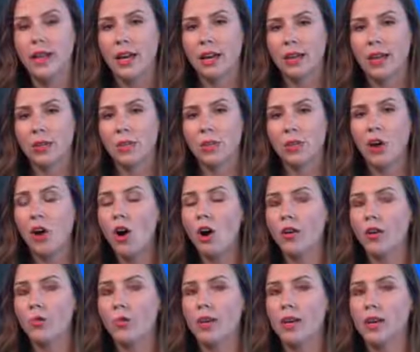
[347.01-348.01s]
And I
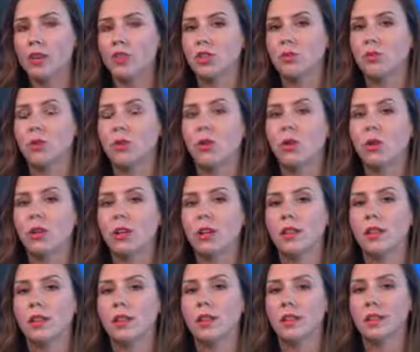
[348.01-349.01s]
recall that we actually reported
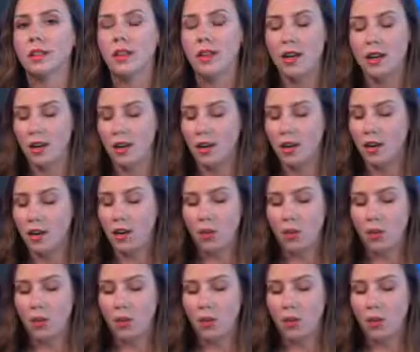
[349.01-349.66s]
on this a,